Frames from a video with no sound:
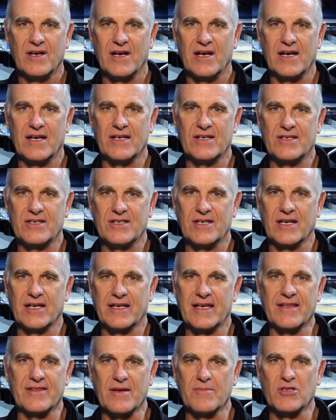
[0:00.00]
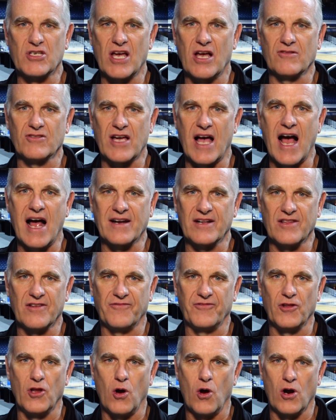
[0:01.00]
uh, to get themselves onto the
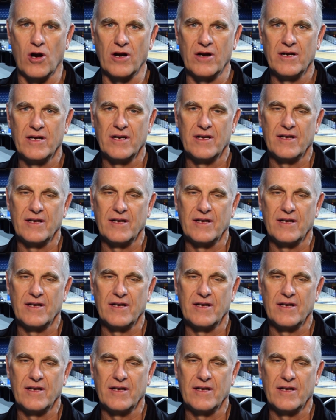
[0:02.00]
floor.